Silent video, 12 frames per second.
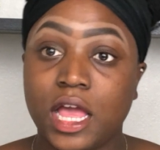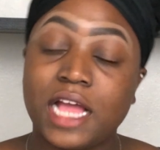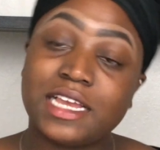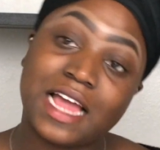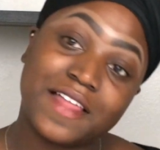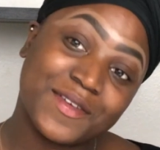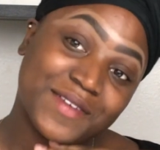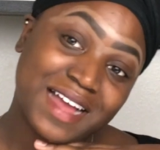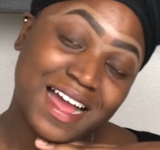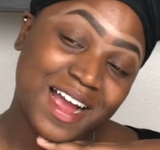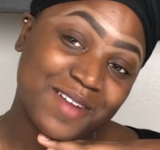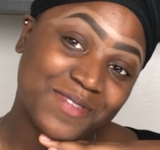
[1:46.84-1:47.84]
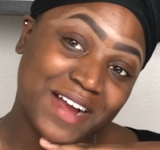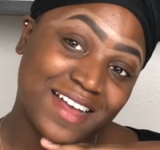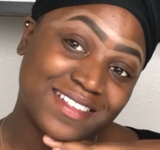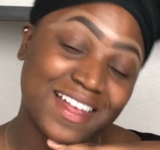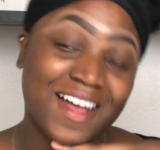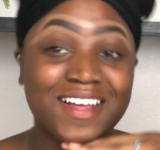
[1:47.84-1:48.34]
And now that we got our
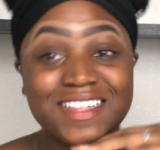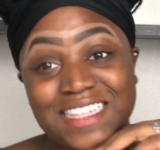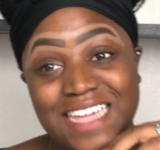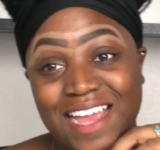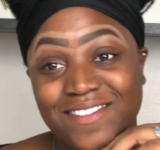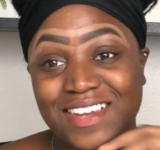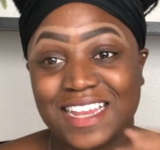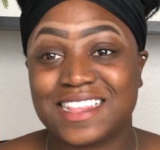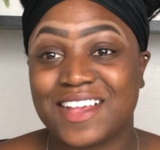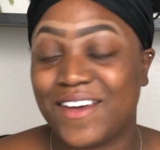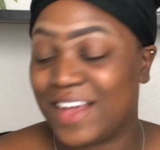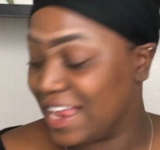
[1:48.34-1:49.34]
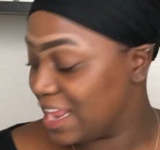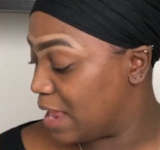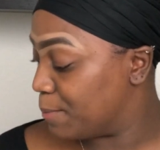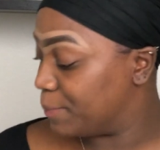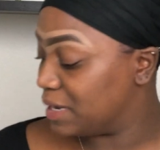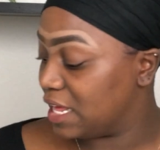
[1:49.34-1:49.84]
brows all shaped, let's go ahead
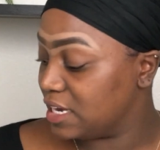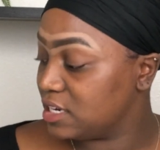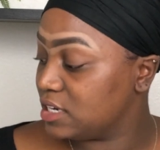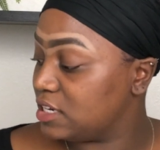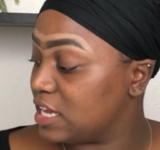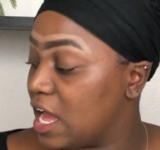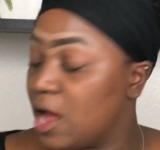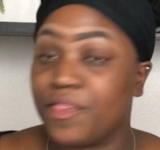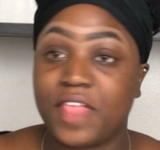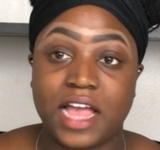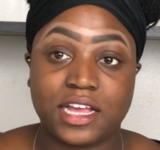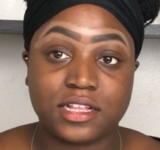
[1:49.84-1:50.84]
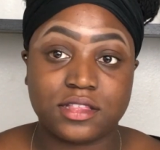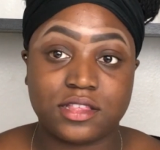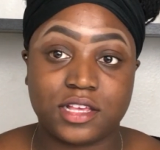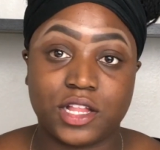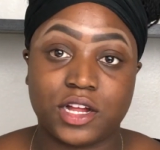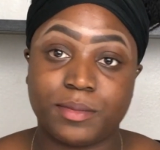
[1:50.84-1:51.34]
and blend down that
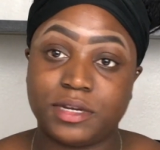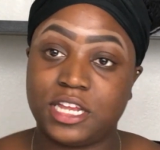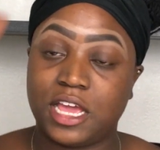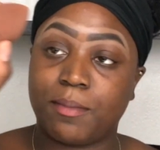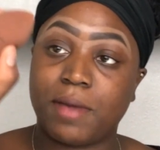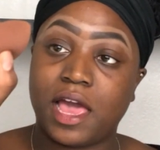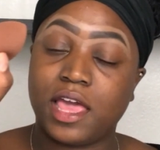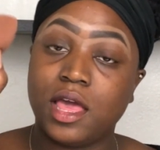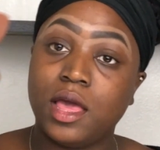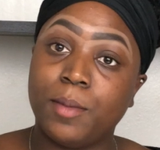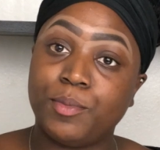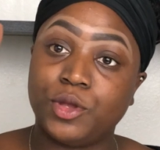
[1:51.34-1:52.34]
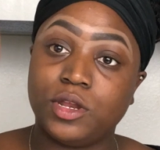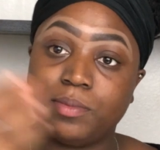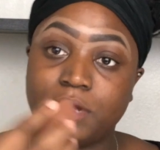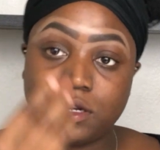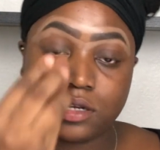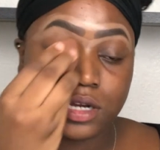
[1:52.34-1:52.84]
concealer. I'm going to take my Beauty
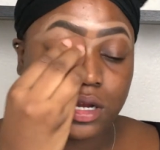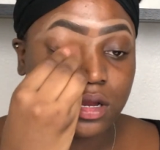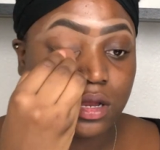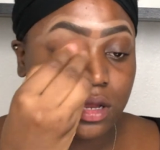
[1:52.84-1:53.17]
Blender.